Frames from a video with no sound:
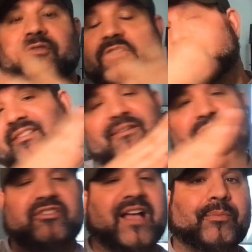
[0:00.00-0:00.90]
because he's never
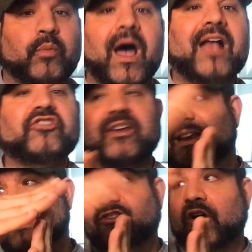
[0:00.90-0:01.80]
stopped watching
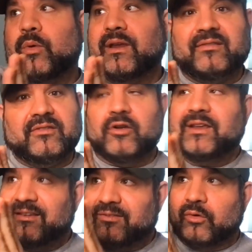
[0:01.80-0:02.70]
it. He's always, you know,
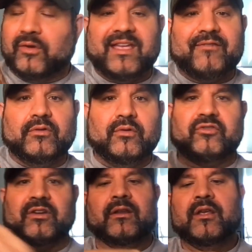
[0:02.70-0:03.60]
he saw the
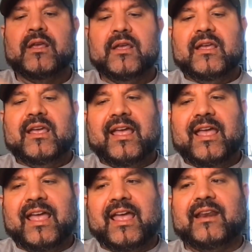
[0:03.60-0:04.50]
evolution.
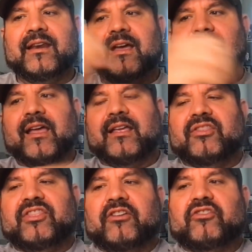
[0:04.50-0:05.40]
And
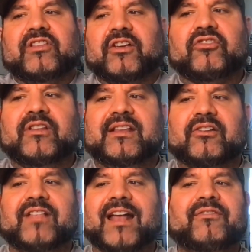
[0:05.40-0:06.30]
there's
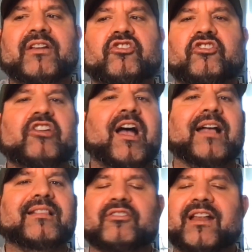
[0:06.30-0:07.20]
not even a
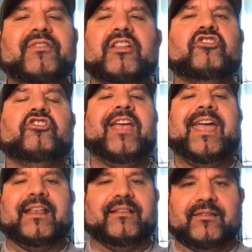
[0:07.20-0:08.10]
shot. There's not even a
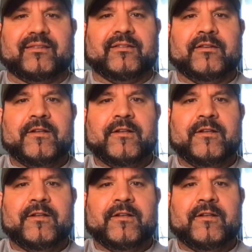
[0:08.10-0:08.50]
chance